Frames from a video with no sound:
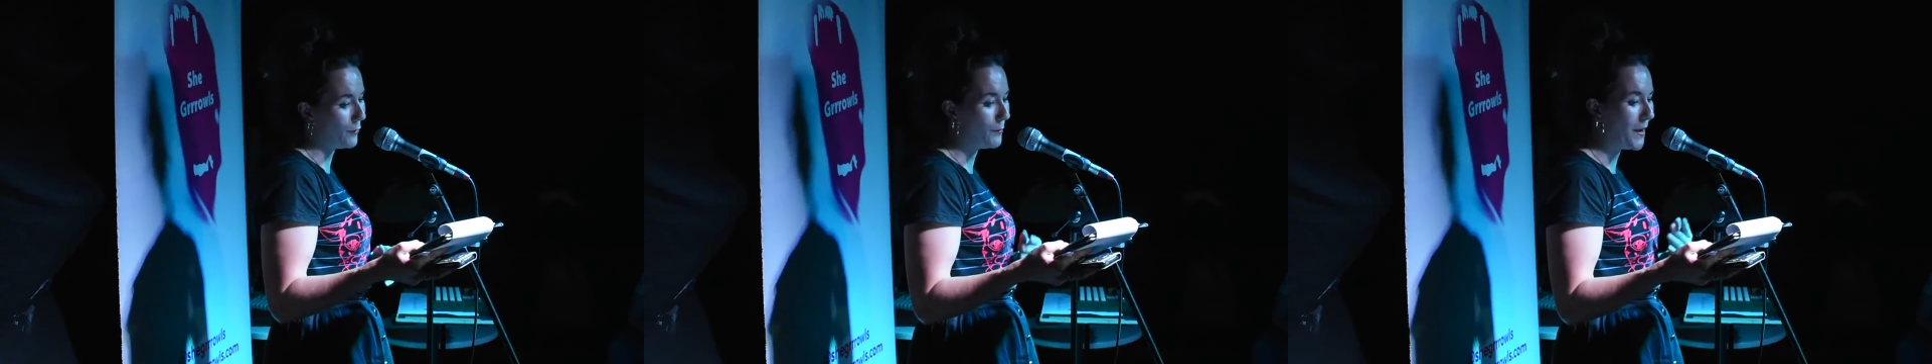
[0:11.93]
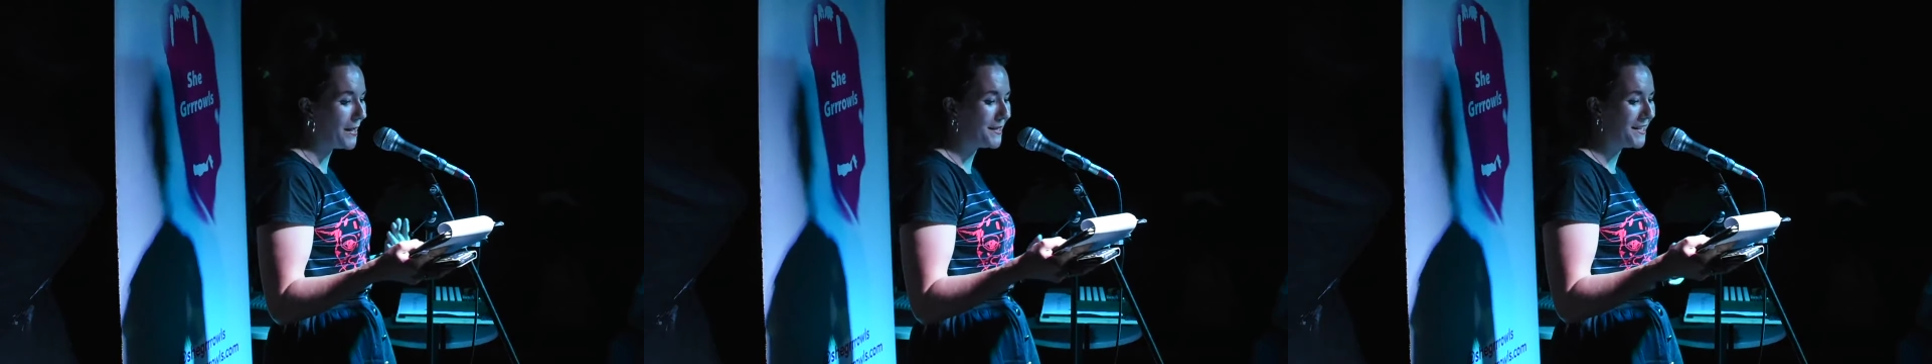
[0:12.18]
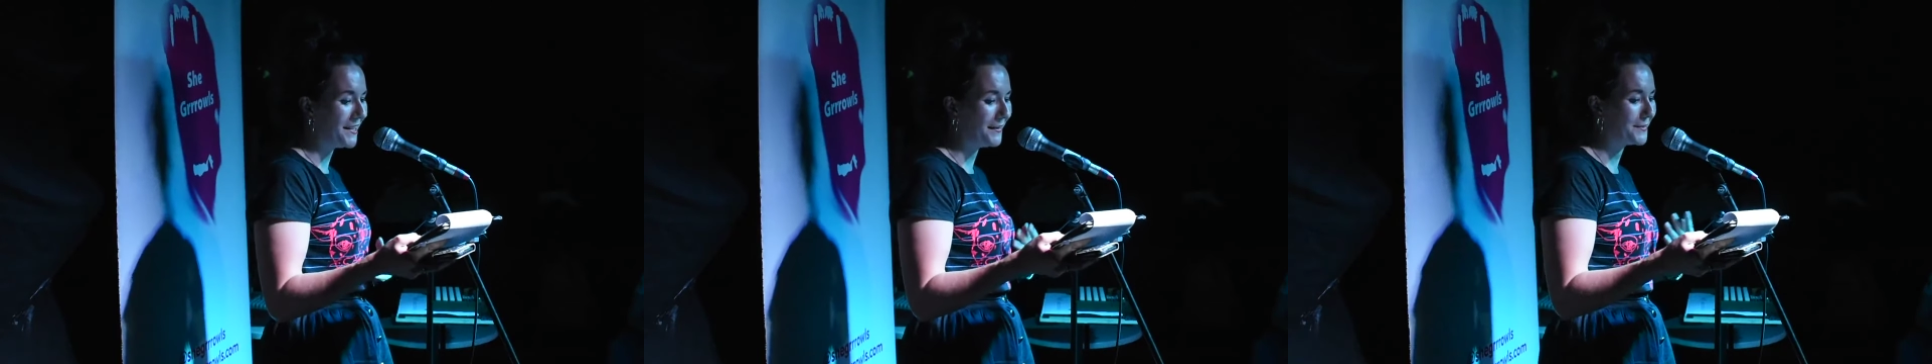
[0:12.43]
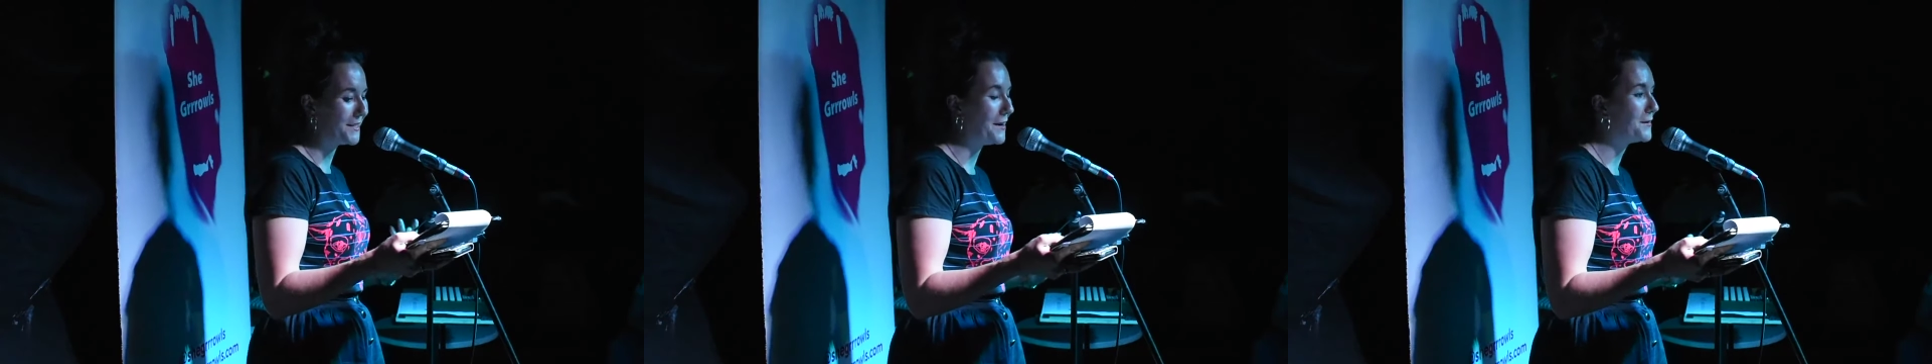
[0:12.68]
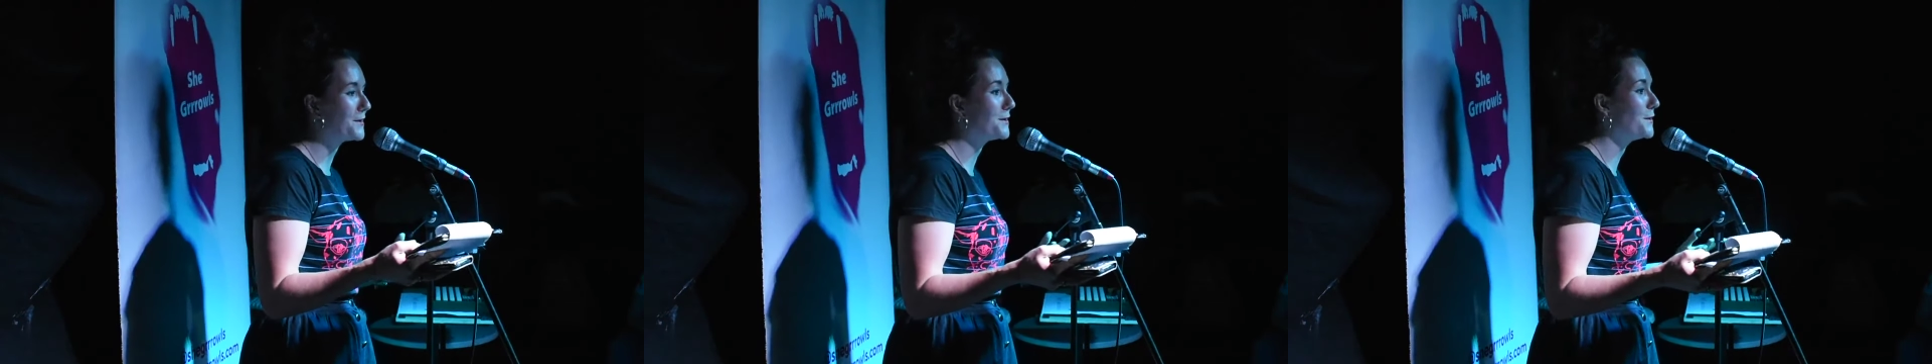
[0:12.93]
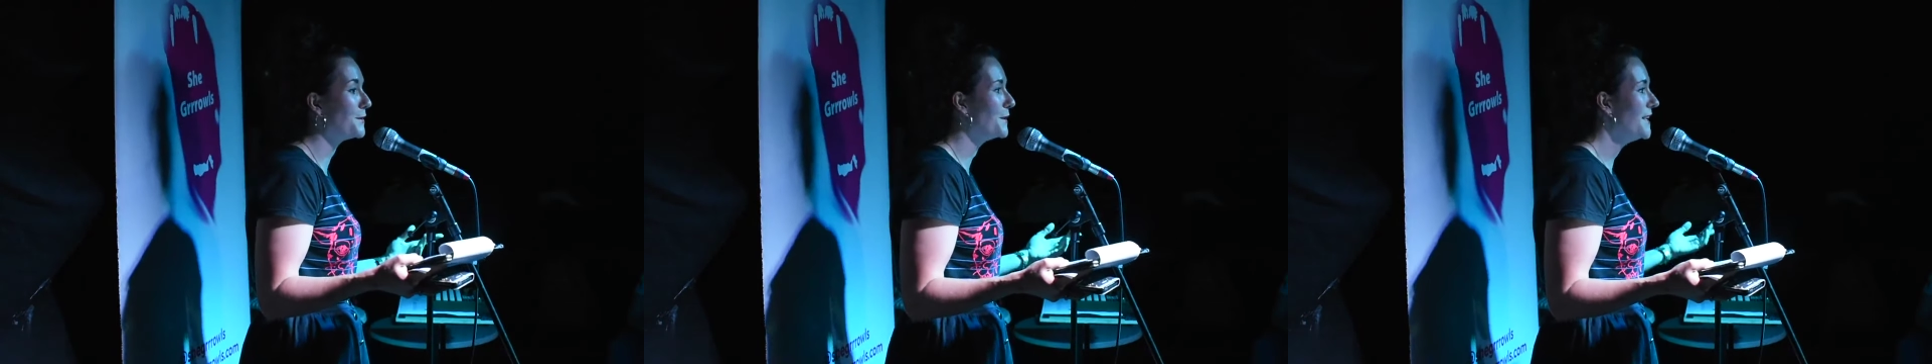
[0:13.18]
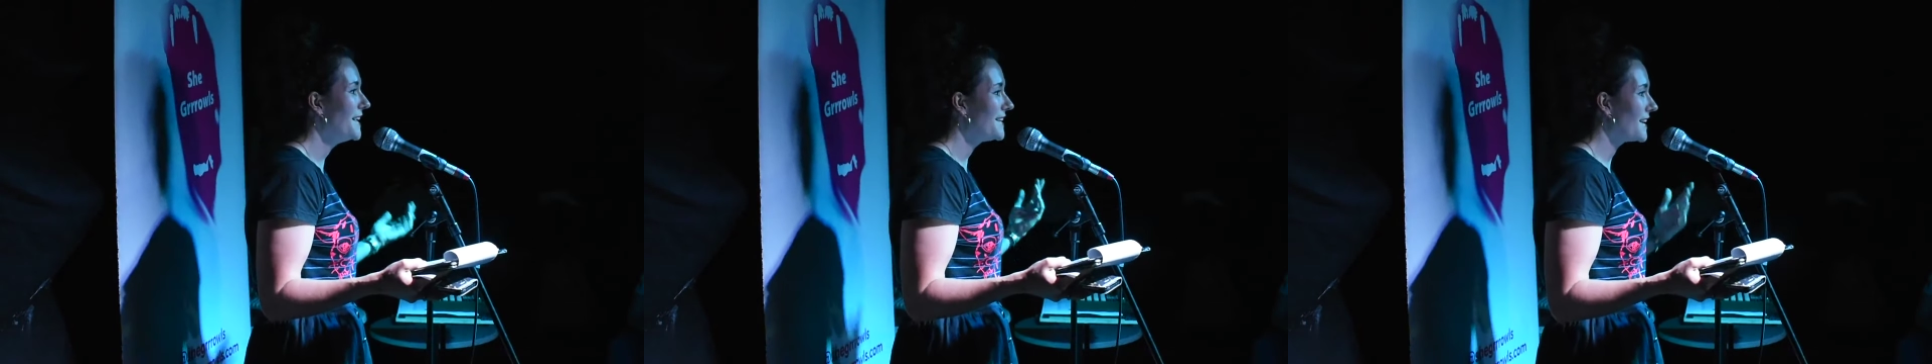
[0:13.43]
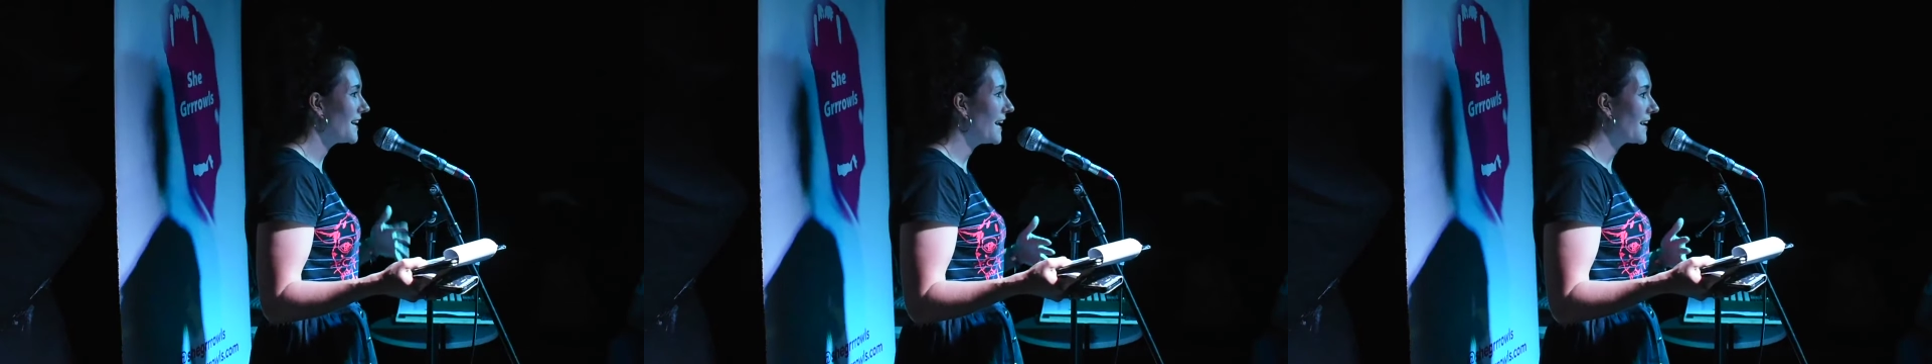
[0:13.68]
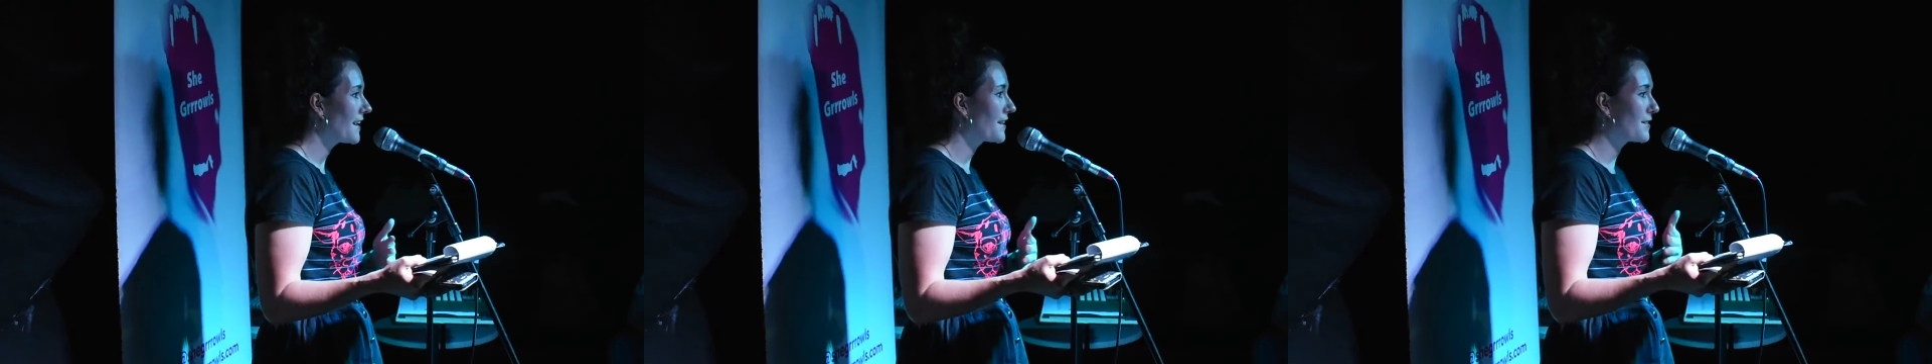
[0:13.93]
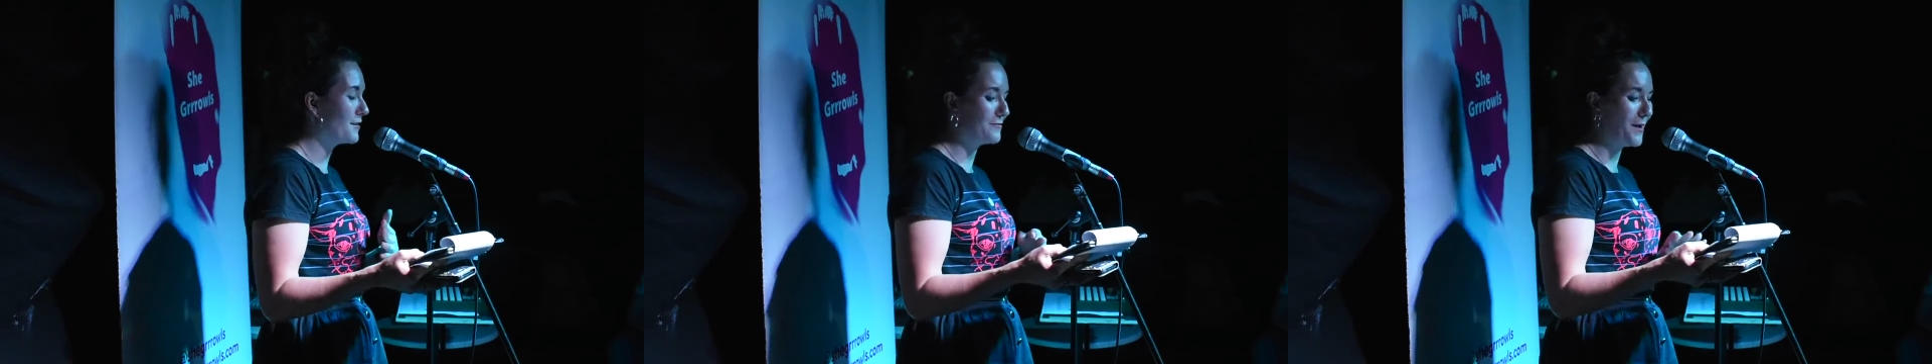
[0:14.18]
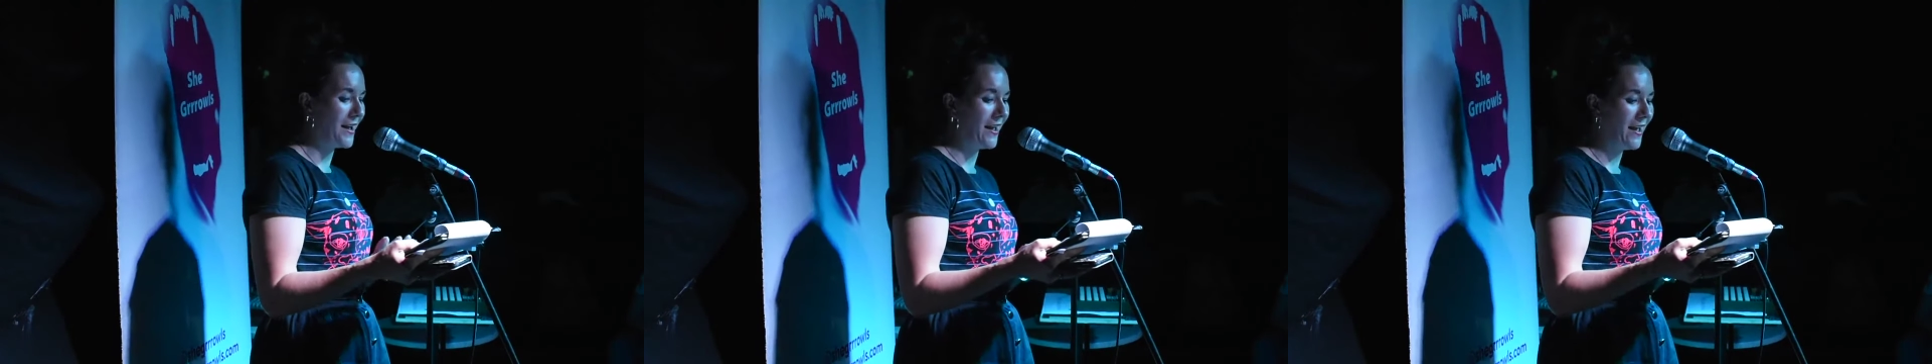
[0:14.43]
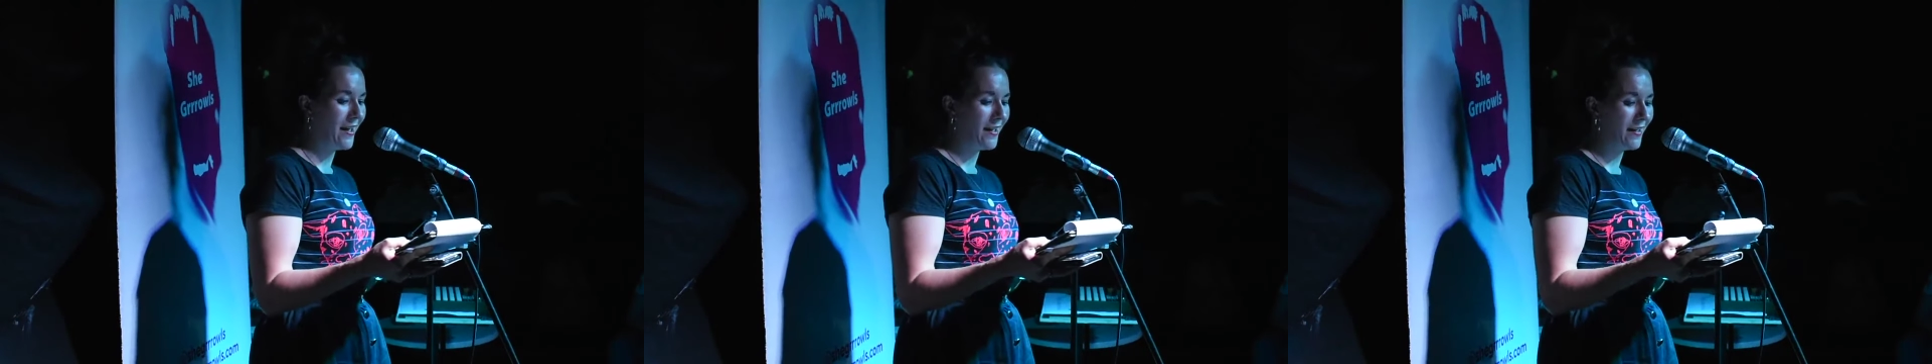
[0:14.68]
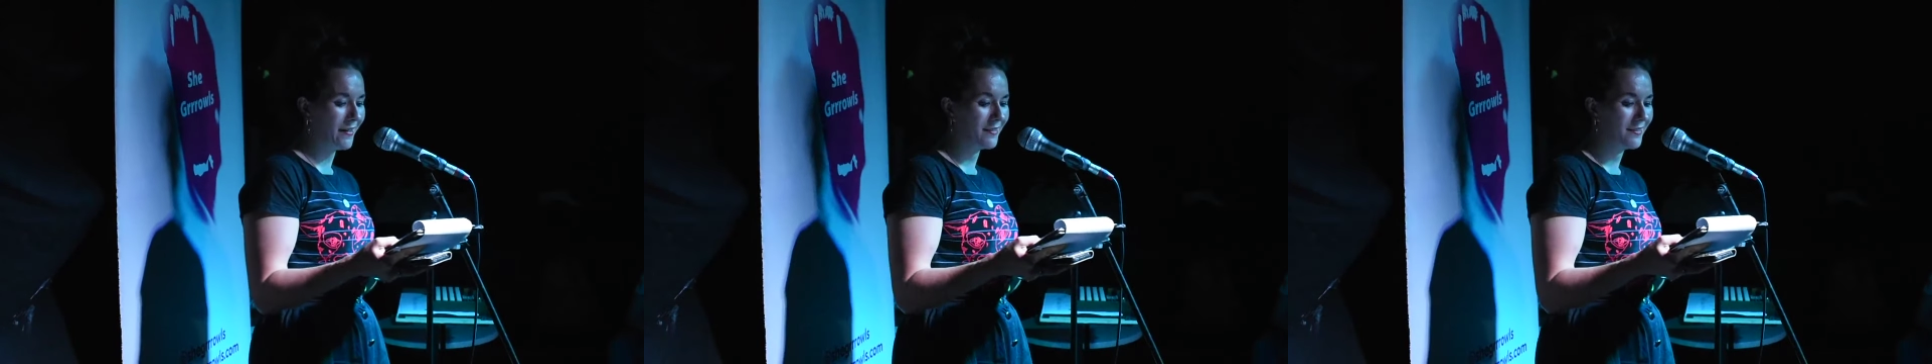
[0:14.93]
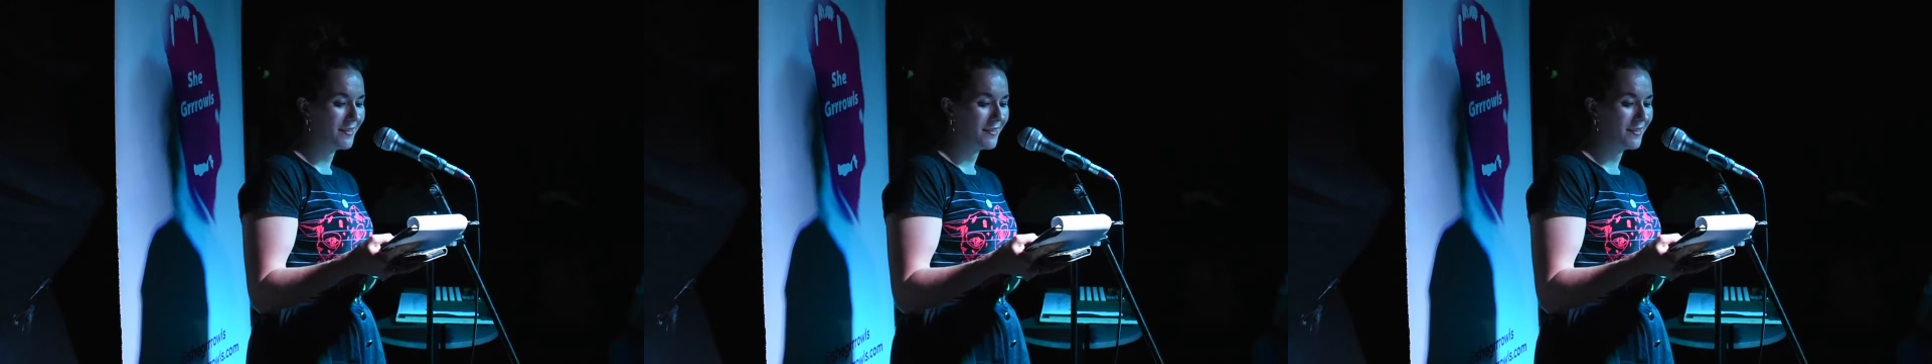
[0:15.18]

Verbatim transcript: Or maybe I'll tell you the length of my hair